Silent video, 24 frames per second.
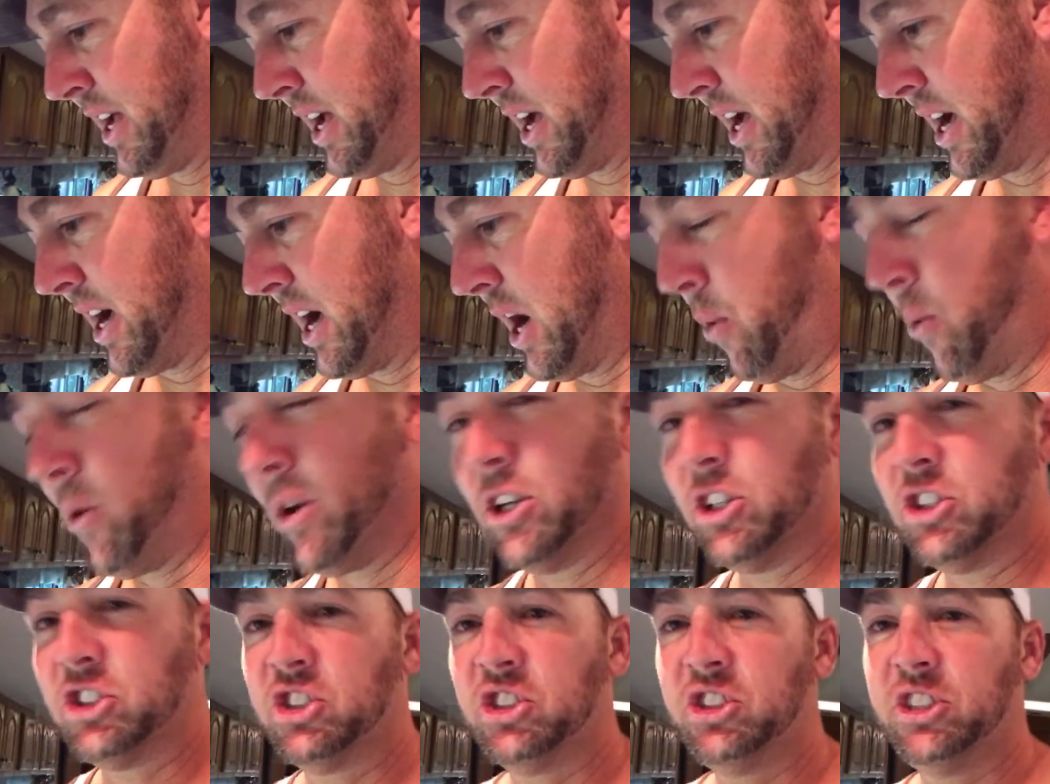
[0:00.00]
I
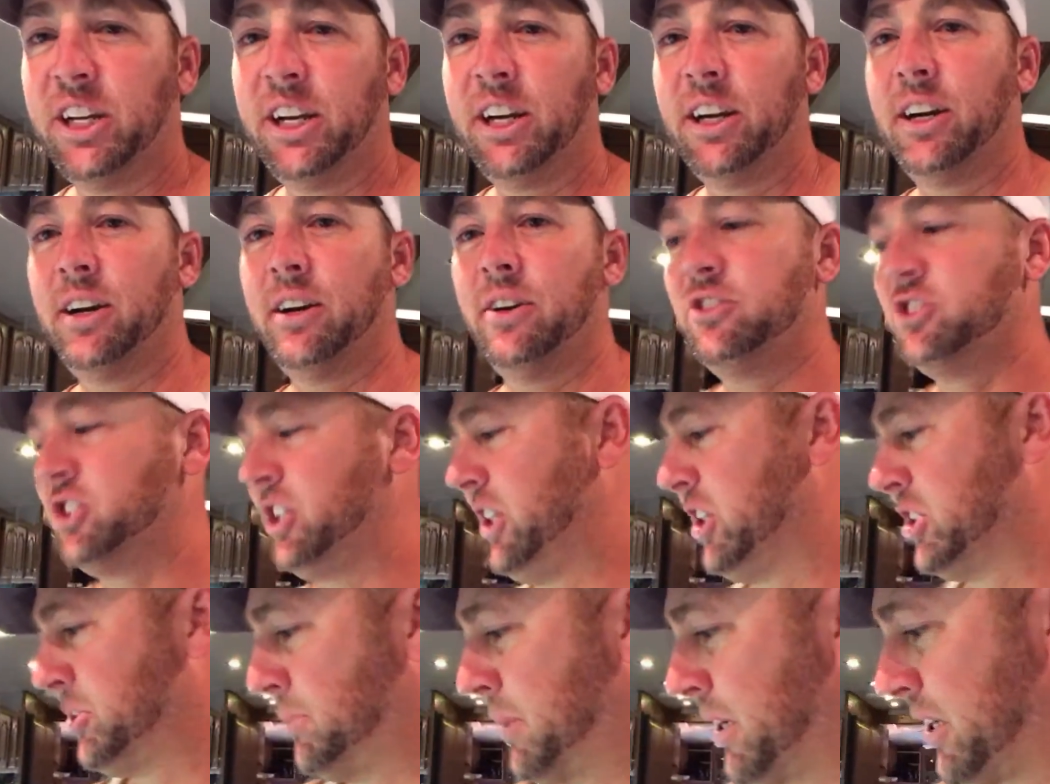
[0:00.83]
want to share, Jenny
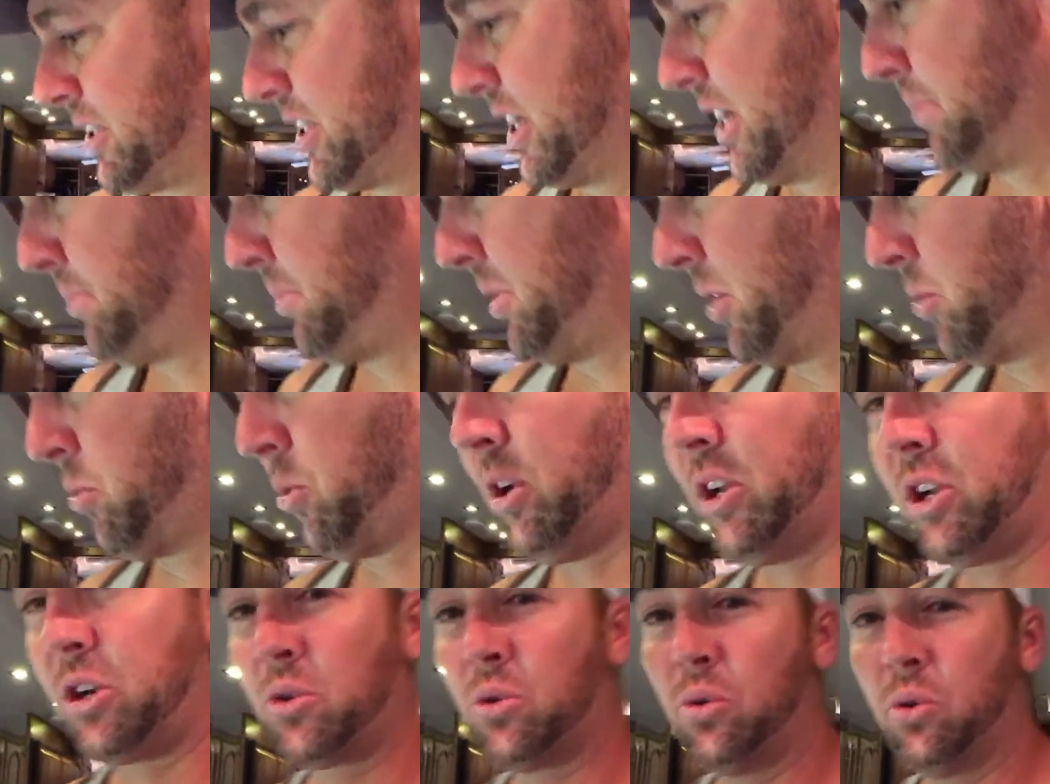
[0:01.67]
has picked up a
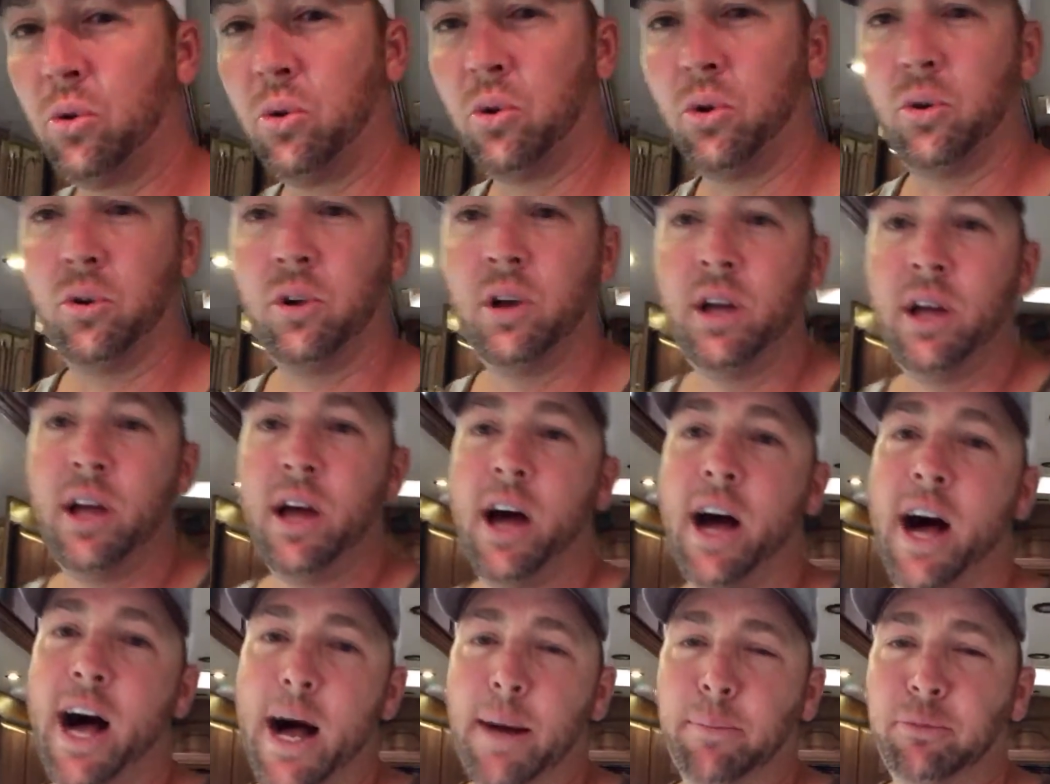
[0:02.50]
really cool
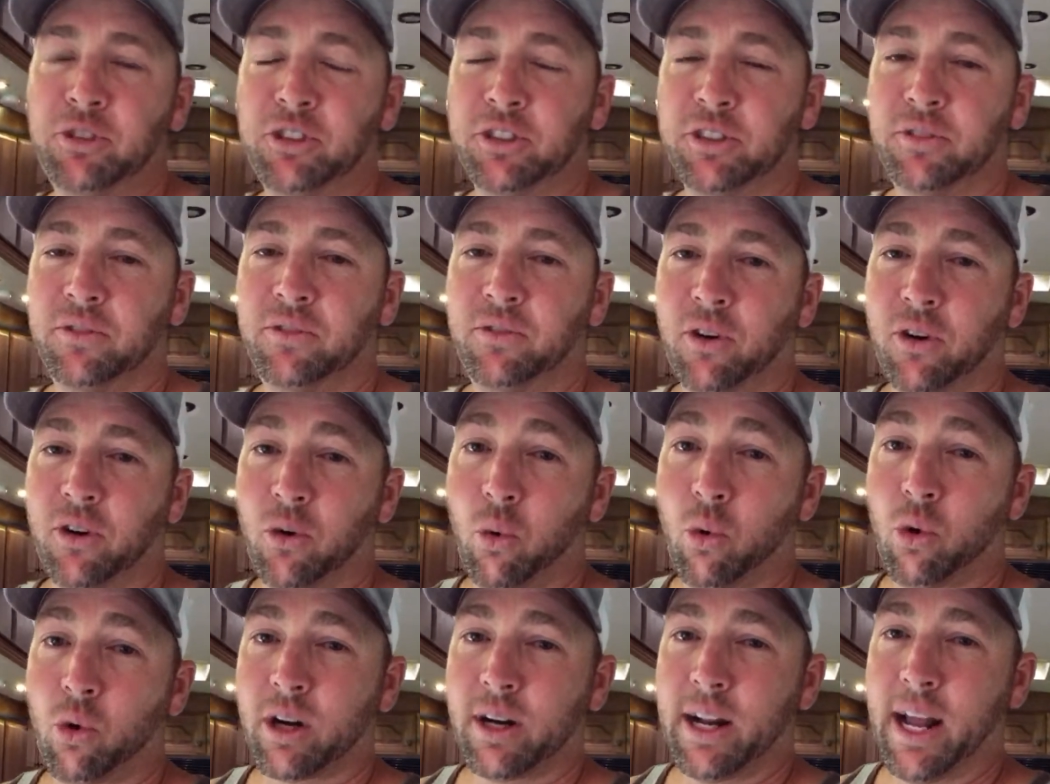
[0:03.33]
option for
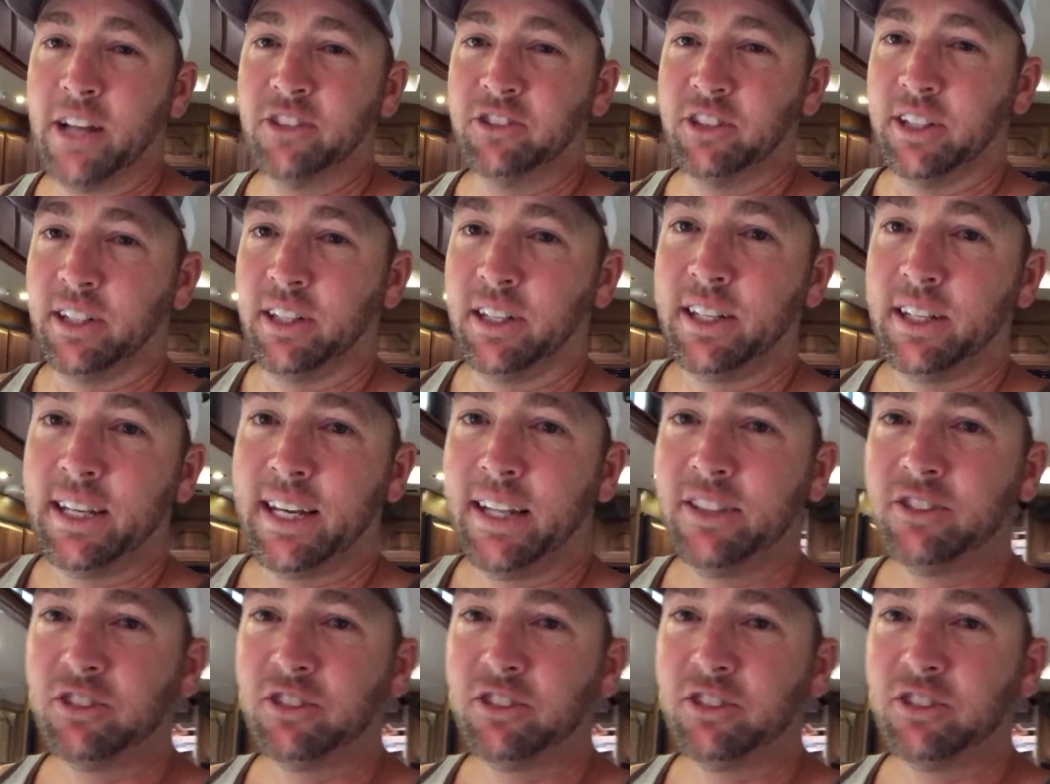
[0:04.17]
organizing kid